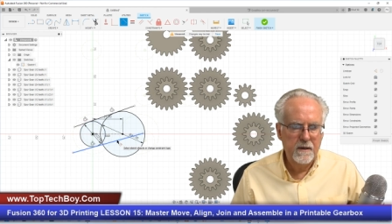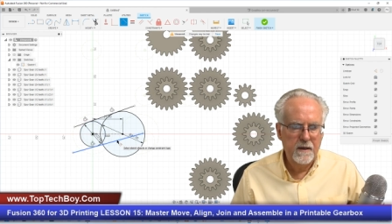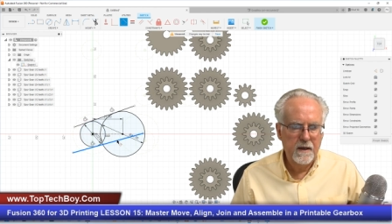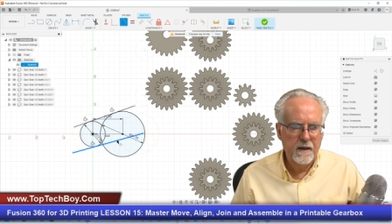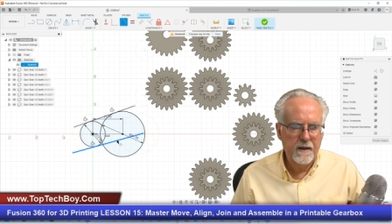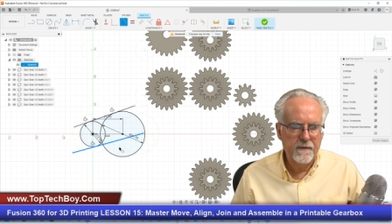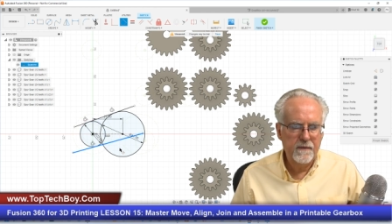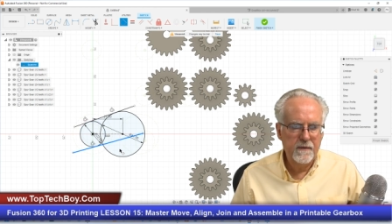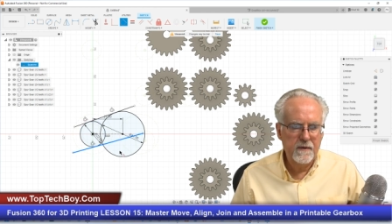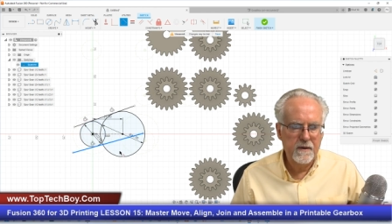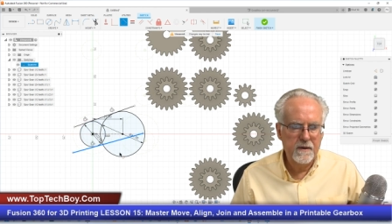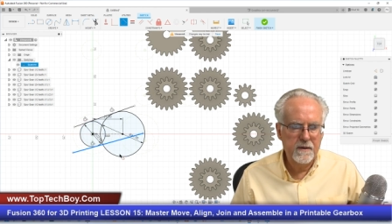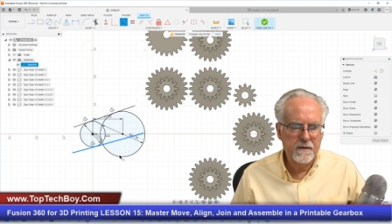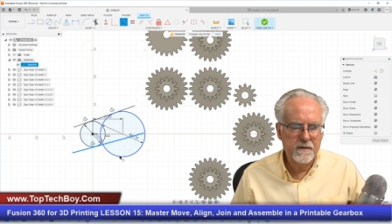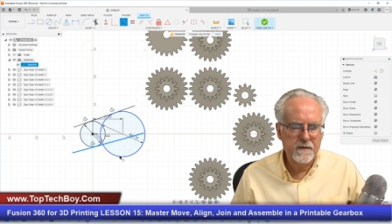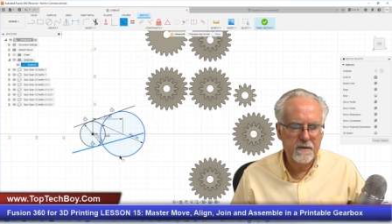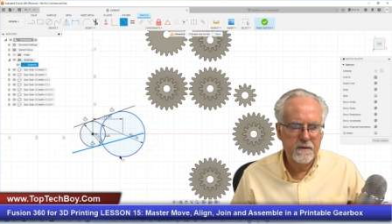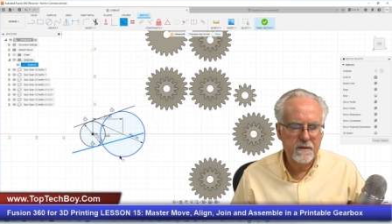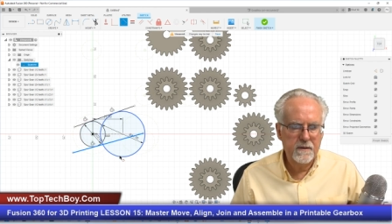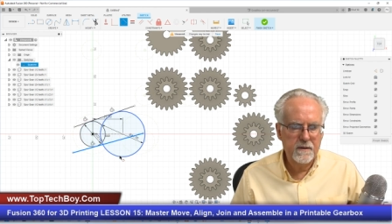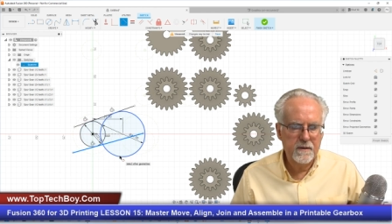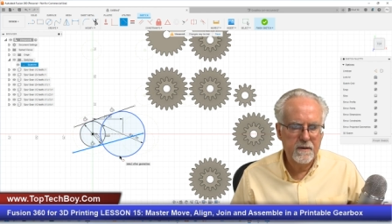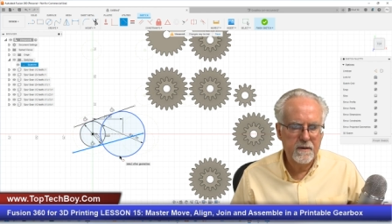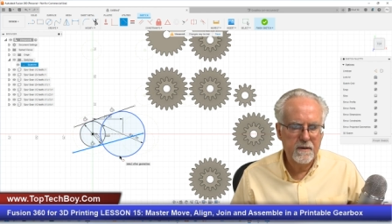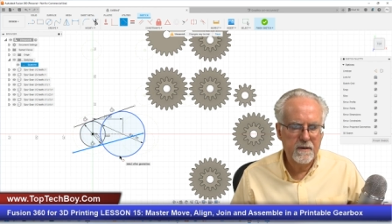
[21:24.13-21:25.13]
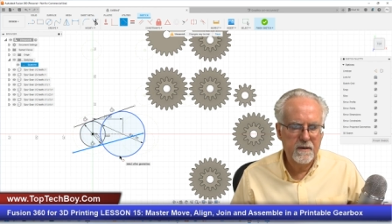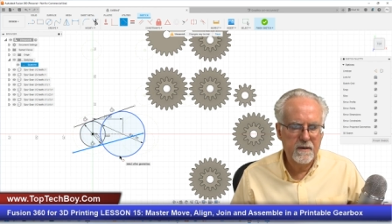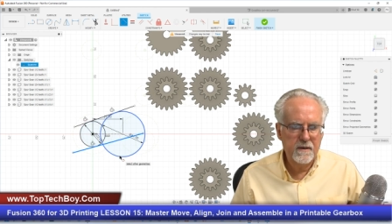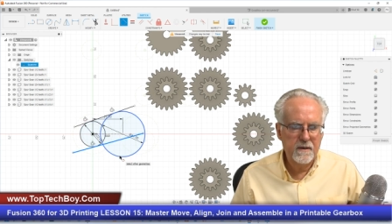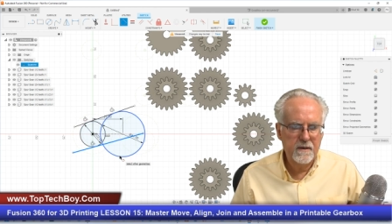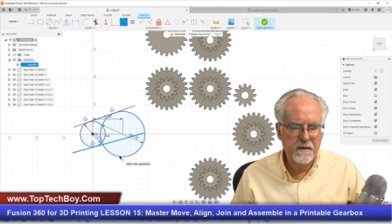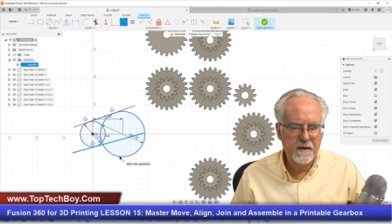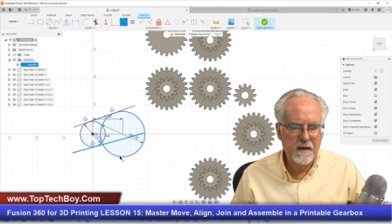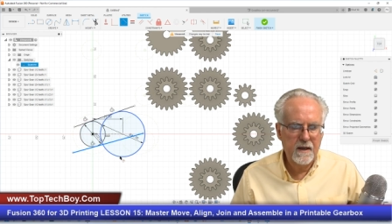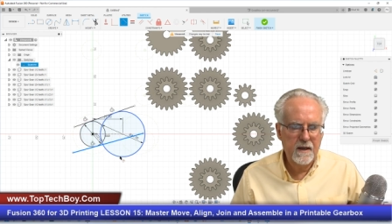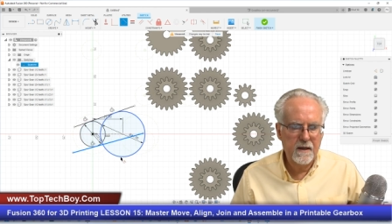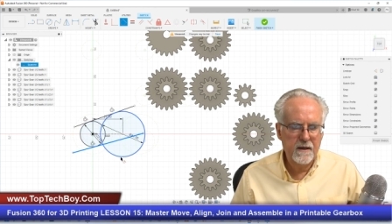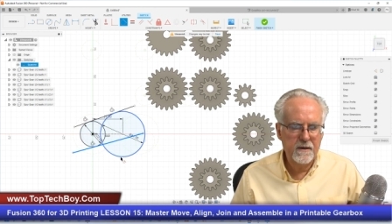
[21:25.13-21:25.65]
and this
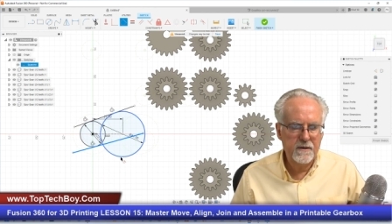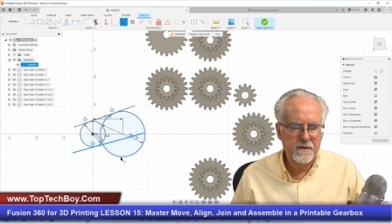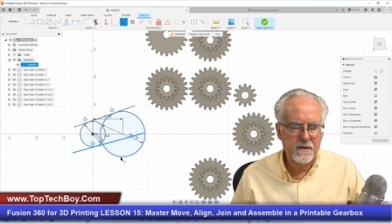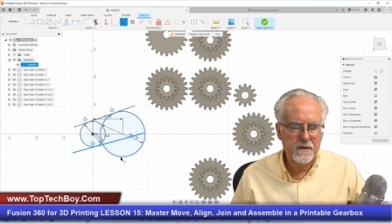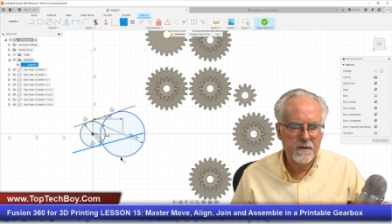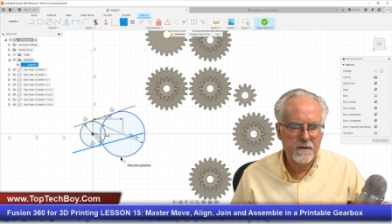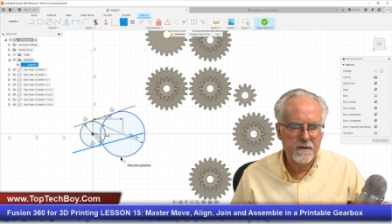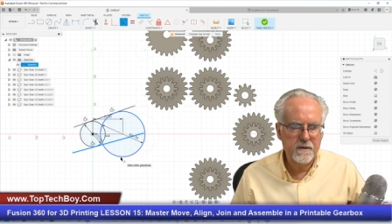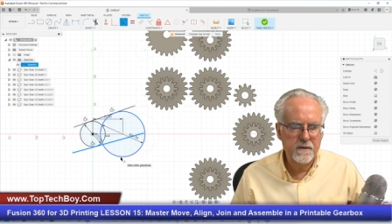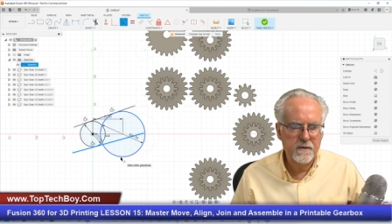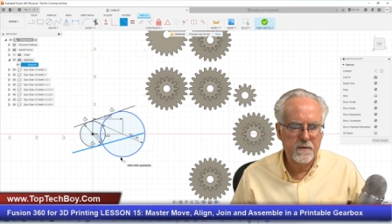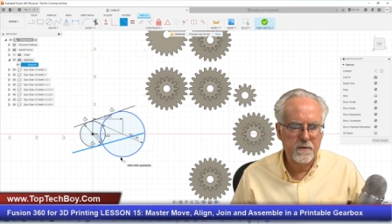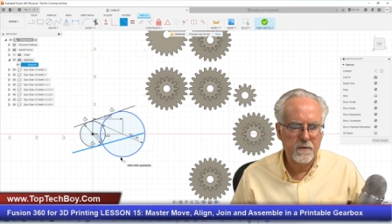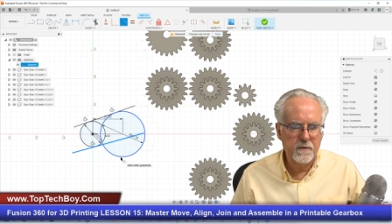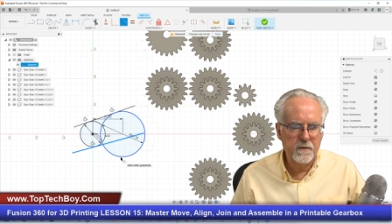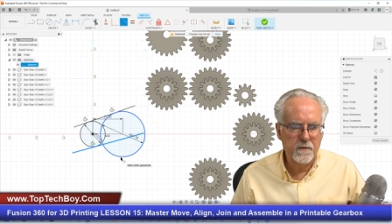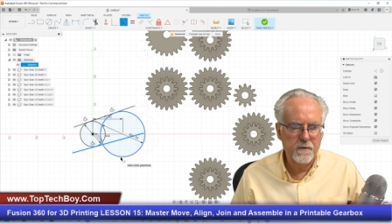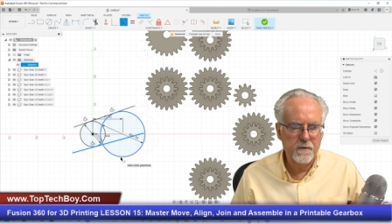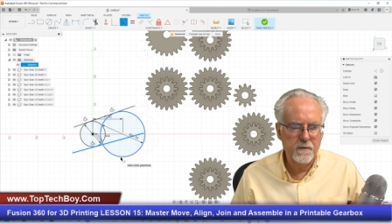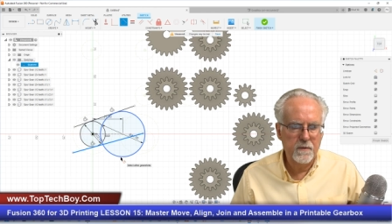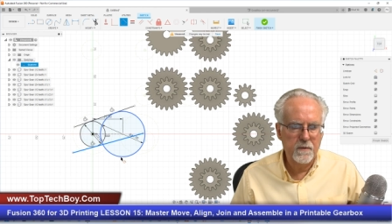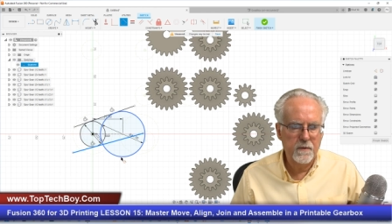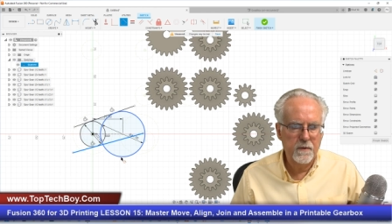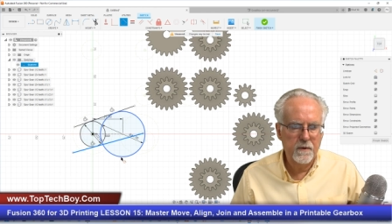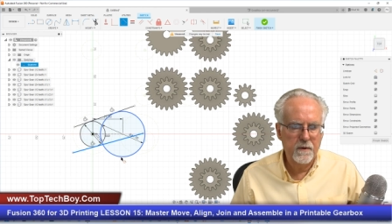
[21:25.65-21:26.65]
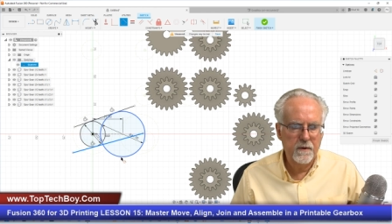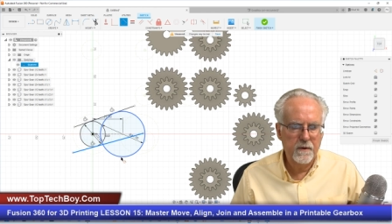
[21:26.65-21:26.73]
tangent to